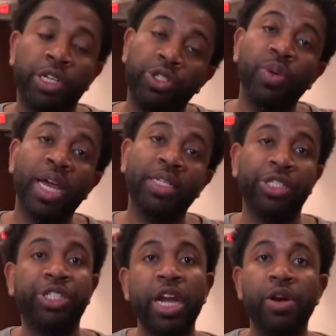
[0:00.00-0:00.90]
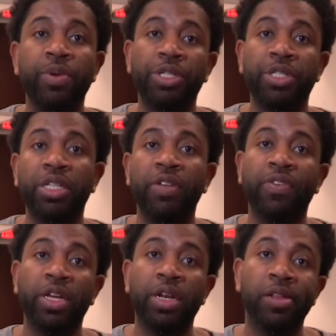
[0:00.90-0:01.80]
that you would like to share with your
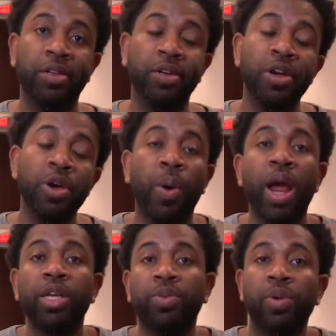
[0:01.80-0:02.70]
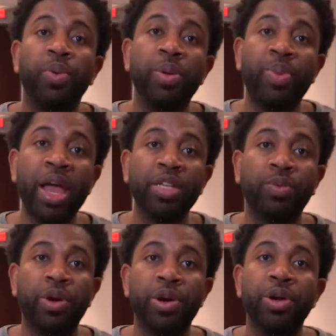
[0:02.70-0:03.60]
significant other. Whereas with
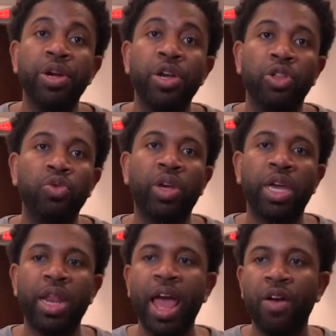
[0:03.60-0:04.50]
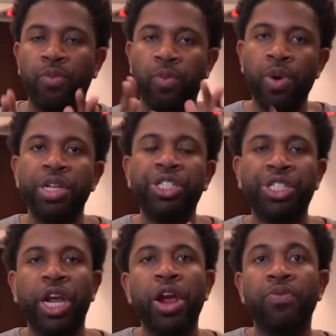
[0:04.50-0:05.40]
1Password, you can have one
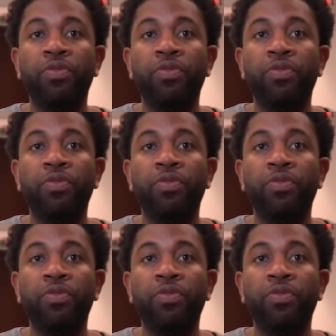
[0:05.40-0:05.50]
shared